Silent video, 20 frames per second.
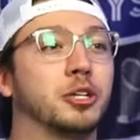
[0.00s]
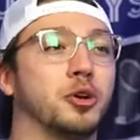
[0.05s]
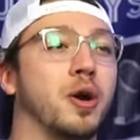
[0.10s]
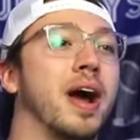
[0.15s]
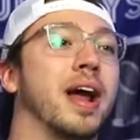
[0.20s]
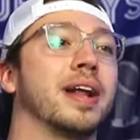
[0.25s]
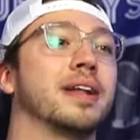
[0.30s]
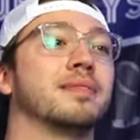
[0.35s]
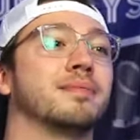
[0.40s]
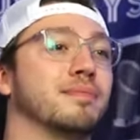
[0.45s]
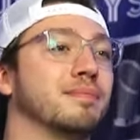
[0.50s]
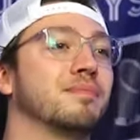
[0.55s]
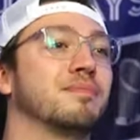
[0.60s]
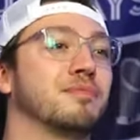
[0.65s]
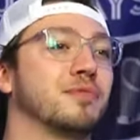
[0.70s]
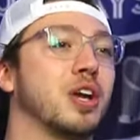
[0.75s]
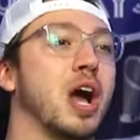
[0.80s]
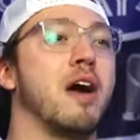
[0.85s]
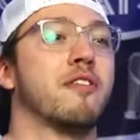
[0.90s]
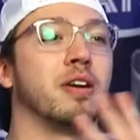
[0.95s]
try and
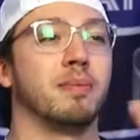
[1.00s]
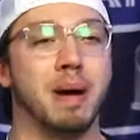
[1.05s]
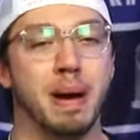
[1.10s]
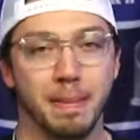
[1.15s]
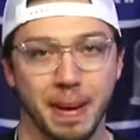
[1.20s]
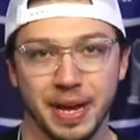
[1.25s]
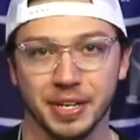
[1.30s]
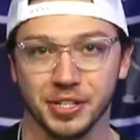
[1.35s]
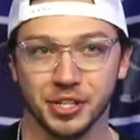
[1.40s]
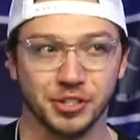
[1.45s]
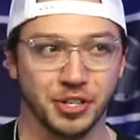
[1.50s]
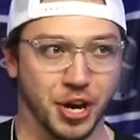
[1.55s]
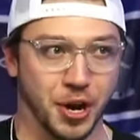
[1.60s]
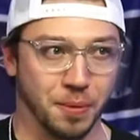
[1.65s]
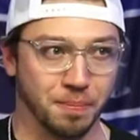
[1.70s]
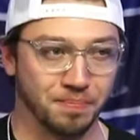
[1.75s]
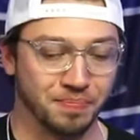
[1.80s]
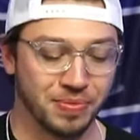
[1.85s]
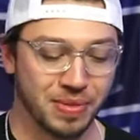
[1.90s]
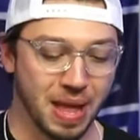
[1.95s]
cover my bases
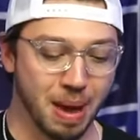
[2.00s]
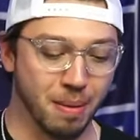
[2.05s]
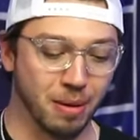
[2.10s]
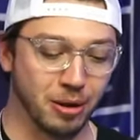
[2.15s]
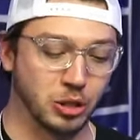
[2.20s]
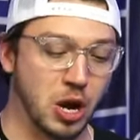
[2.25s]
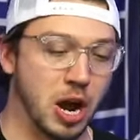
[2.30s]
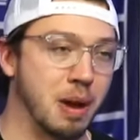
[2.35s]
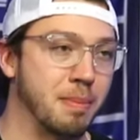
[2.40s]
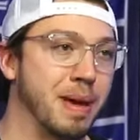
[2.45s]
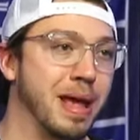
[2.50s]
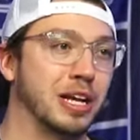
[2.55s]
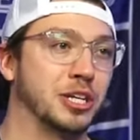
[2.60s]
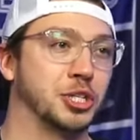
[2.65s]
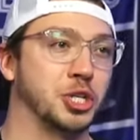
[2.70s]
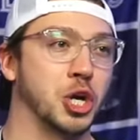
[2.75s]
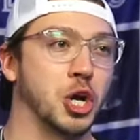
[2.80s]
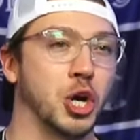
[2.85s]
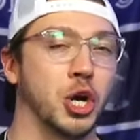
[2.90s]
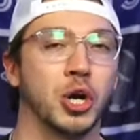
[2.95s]
here. I'm gonna try and make
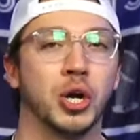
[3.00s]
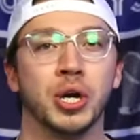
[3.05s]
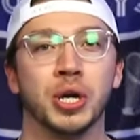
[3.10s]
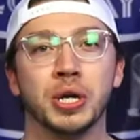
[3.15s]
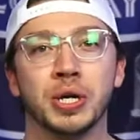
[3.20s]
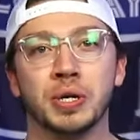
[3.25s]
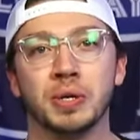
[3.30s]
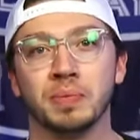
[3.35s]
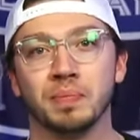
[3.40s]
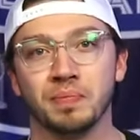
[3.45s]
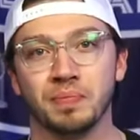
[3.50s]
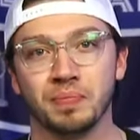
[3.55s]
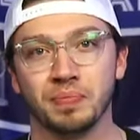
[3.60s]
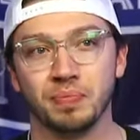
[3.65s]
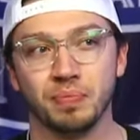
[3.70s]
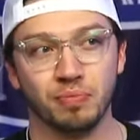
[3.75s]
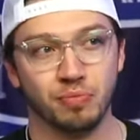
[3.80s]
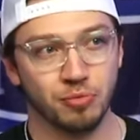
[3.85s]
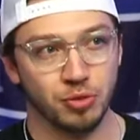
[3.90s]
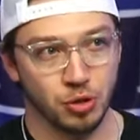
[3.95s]
sure
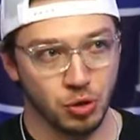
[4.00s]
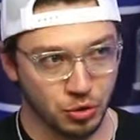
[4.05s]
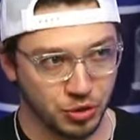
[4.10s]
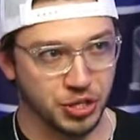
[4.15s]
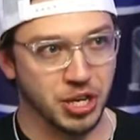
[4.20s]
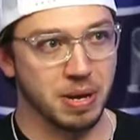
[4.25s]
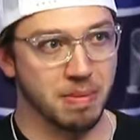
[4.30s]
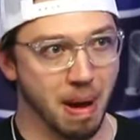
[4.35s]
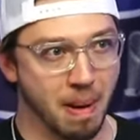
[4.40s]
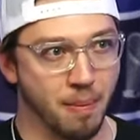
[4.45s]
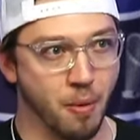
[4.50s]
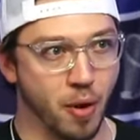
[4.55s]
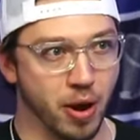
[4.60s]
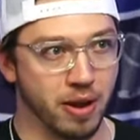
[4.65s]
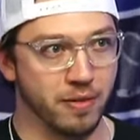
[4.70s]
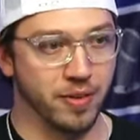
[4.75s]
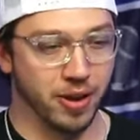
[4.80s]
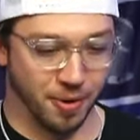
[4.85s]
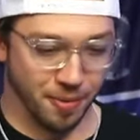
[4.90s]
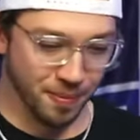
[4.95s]
you see my
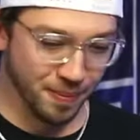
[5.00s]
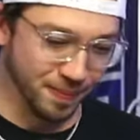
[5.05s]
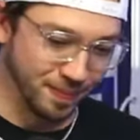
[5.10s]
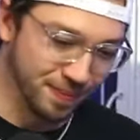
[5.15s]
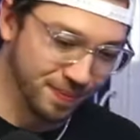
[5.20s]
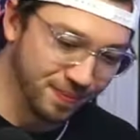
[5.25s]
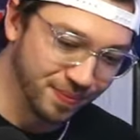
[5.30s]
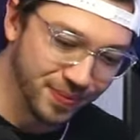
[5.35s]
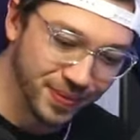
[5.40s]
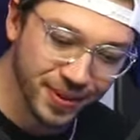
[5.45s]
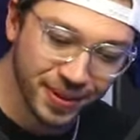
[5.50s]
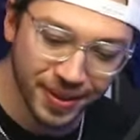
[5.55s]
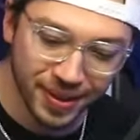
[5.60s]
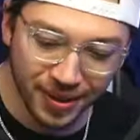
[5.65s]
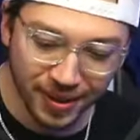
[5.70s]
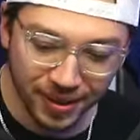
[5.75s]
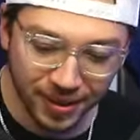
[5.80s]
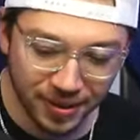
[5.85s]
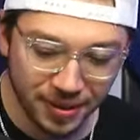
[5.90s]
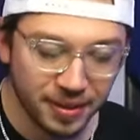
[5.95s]
point of view.
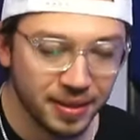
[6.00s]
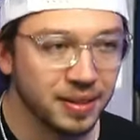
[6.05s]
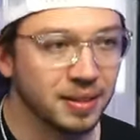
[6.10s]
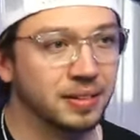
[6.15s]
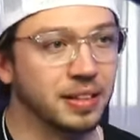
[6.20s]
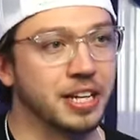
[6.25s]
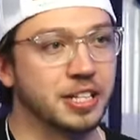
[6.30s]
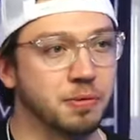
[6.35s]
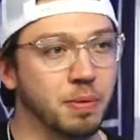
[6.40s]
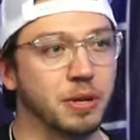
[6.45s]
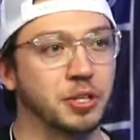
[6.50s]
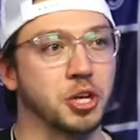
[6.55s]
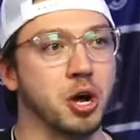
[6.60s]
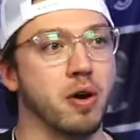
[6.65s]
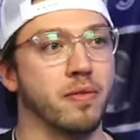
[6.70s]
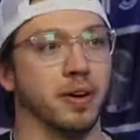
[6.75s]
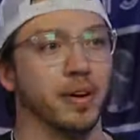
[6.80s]
Let's switch